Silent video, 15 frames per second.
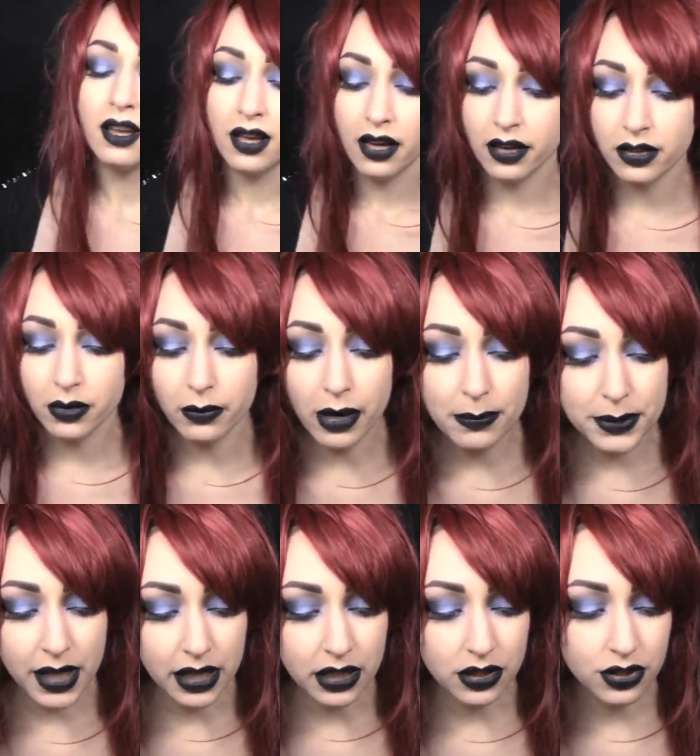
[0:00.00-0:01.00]
and on the
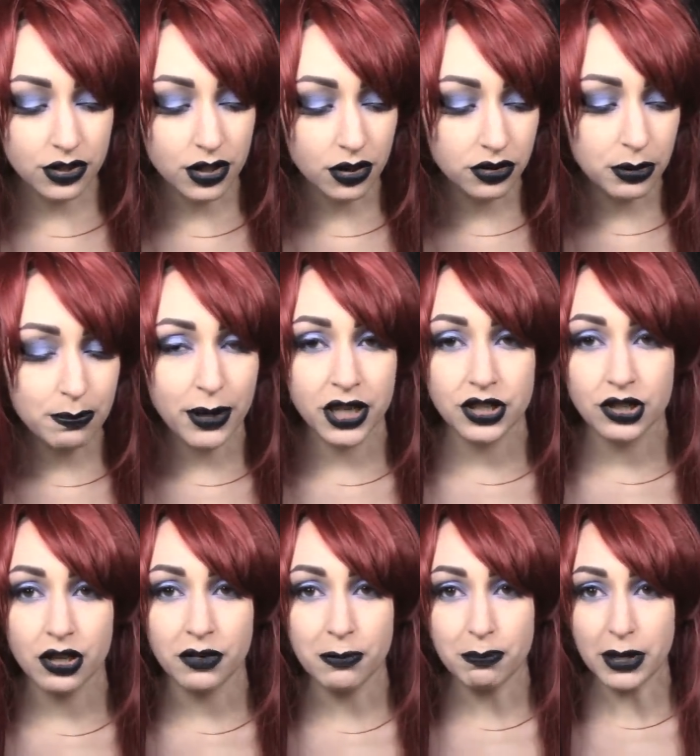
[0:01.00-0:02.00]
website it showed the picture
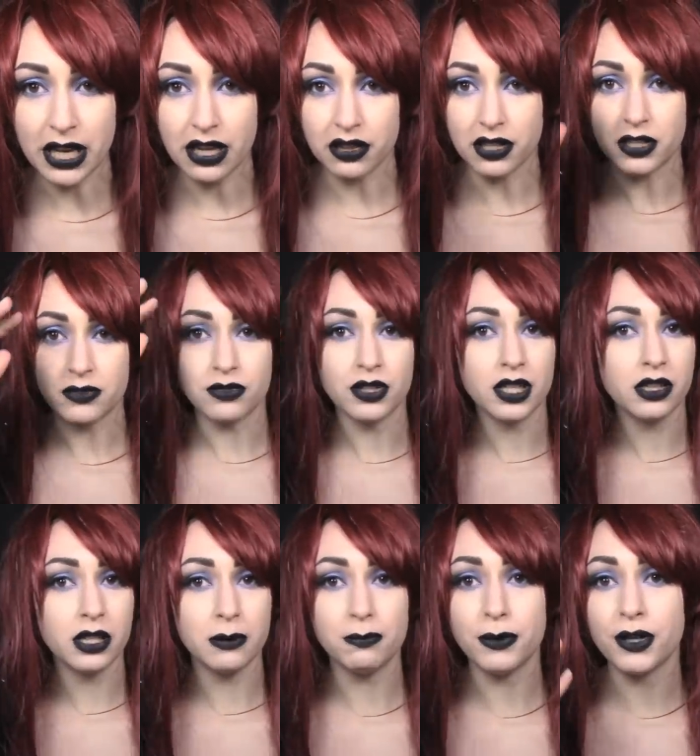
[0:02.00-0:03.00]
of it being this
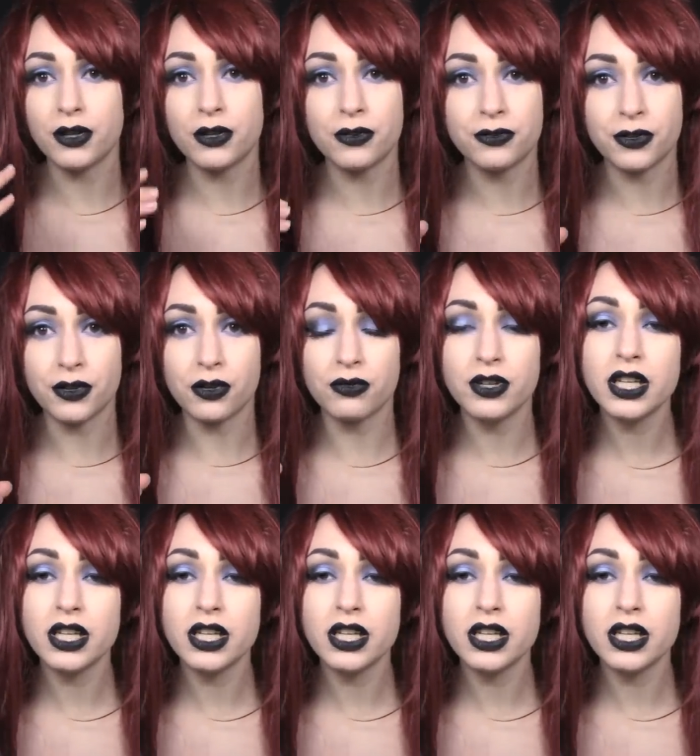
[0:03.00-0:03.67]
really beautiful,